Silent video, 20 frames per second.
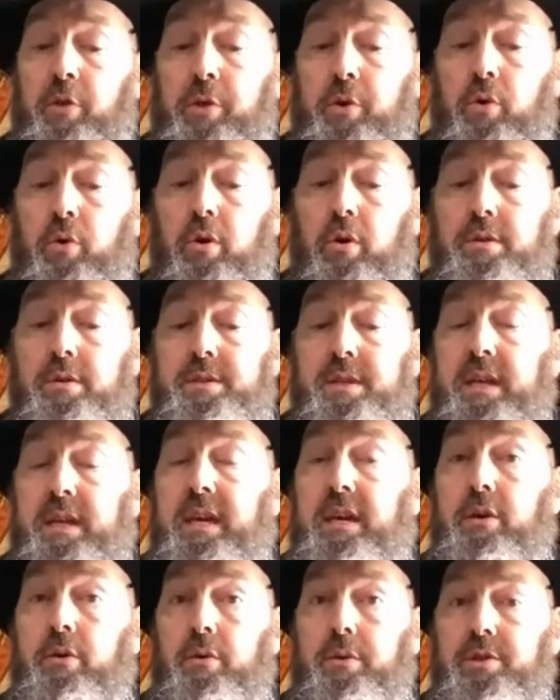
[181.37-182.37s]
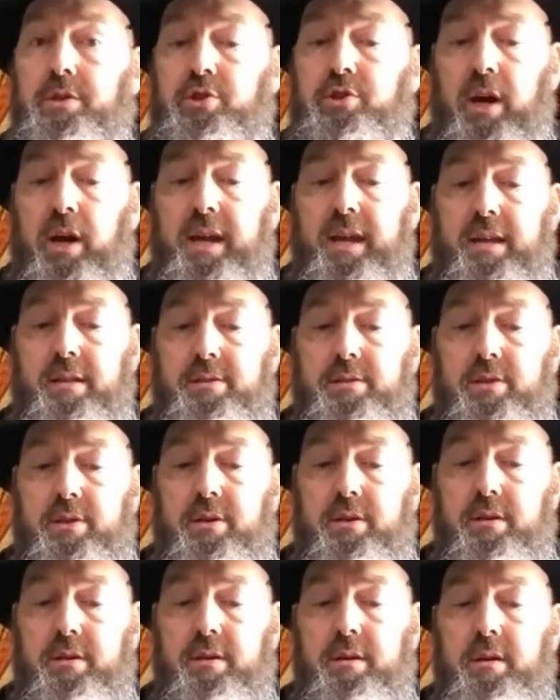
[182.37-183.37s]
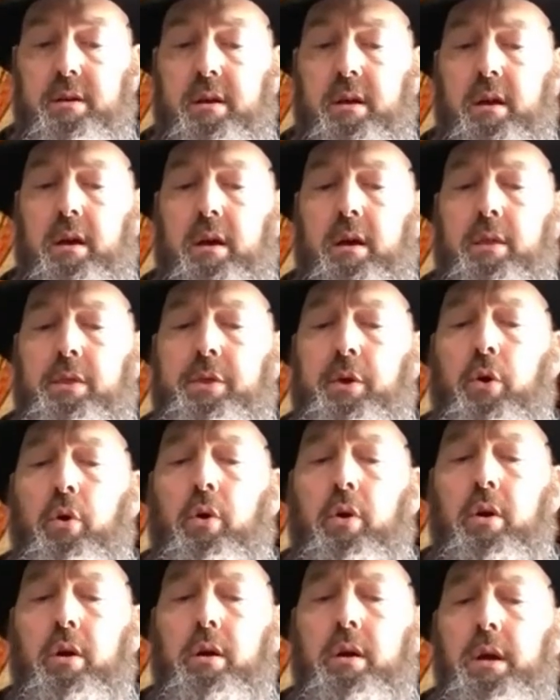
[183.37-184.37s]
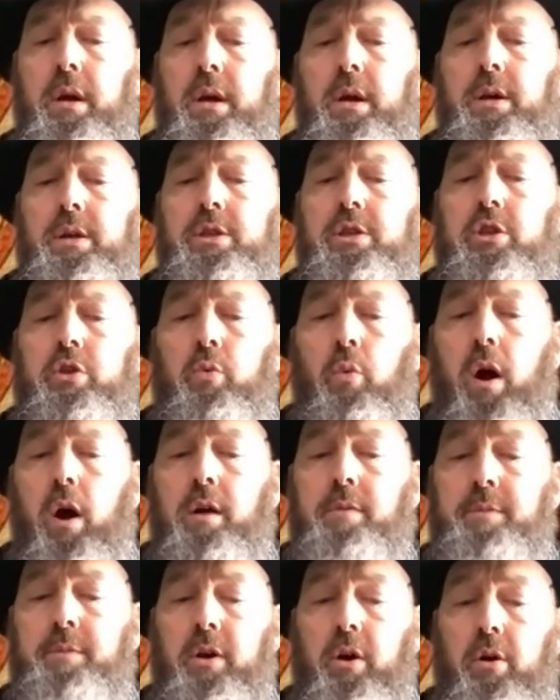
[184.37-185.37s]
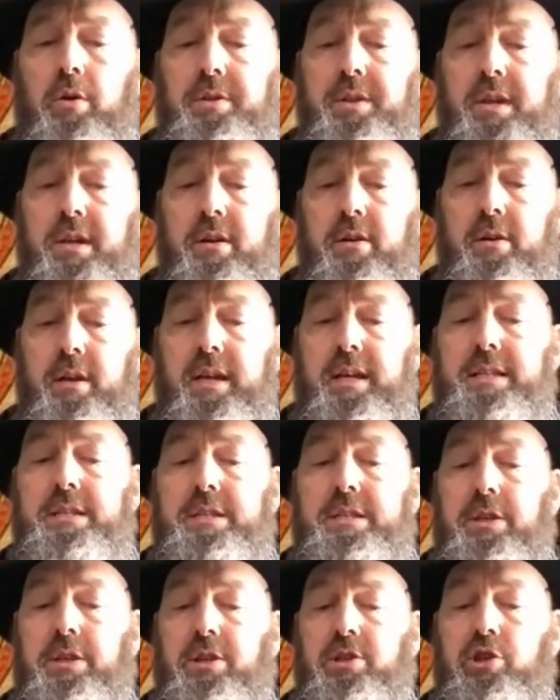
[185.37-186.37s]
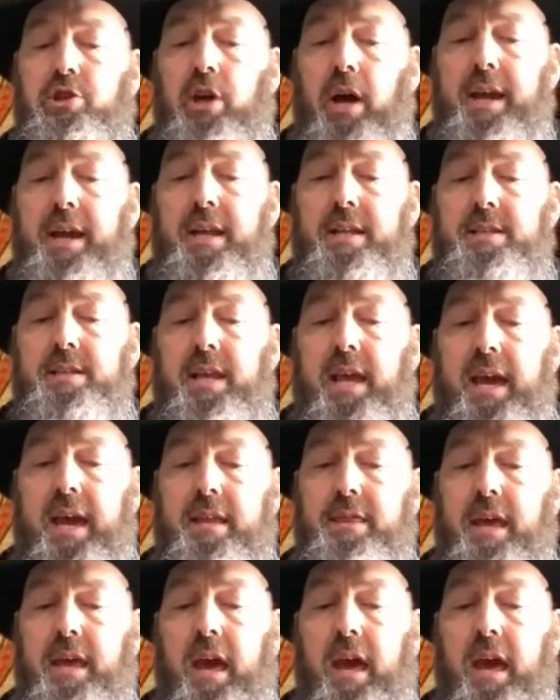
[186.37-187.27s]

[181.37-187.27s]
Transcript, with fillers: Thor to kill the giant. Thor swung Mjolnir into the giant's head.